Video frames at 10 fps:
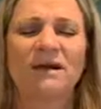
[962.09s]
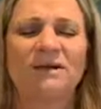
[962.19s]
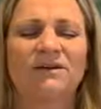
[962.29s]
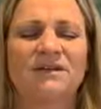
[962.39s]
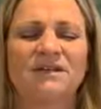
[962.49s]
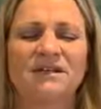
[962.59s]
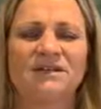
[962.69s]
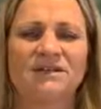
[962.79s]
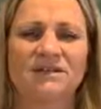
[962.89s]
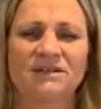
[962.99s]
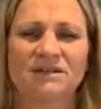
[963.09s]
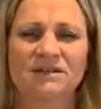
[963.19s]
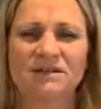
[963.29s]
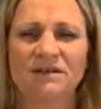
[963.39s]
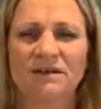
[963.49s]
and our
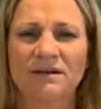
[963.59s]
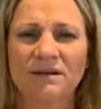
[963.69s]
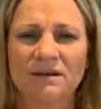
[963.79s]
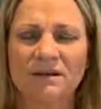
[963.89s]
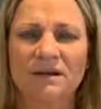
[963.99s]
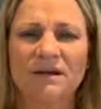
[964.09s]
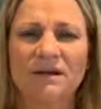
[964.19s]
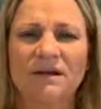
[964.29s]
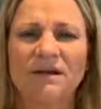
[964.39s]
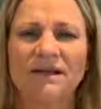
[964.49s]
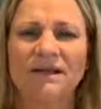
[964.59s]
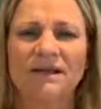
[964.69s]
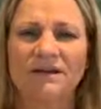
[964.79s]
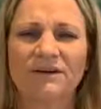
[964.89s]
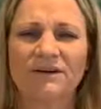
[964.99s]
decisions
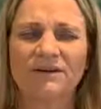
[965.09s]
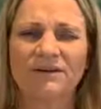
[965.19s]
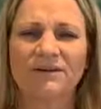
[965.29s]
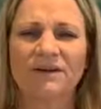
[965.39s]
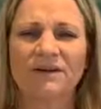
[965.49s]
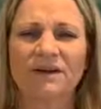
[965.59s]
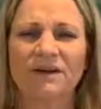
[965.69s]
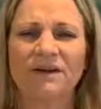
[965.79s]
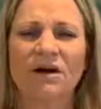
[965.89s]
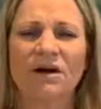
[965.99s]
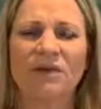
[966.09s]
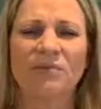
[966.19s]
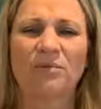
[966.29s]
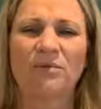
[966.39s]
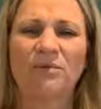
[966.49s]
clear and on
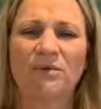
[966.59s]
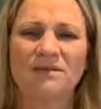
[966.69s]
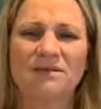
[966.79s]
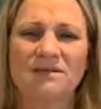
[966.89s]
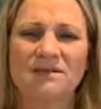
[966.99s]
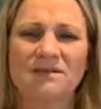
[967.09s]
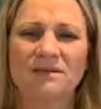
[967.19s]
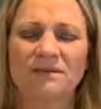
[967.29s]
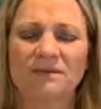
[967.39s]
purpose.